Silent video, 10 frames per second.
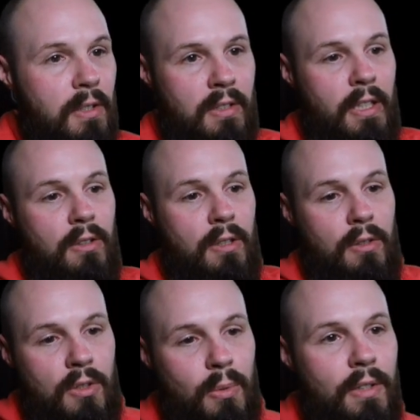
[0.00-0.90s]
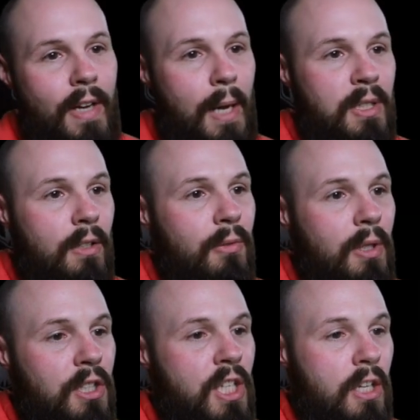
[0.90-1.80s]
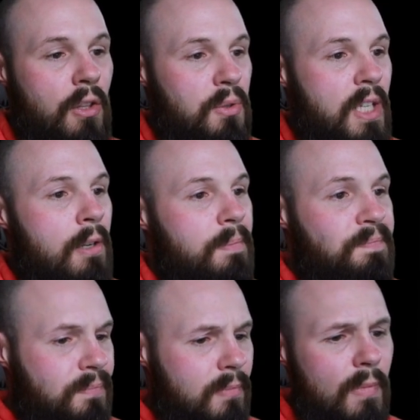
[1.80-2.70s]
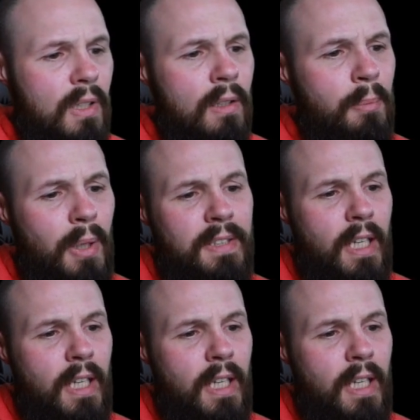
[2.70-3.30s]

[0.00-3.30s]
This is like their suite of apps here if you want to check those out. But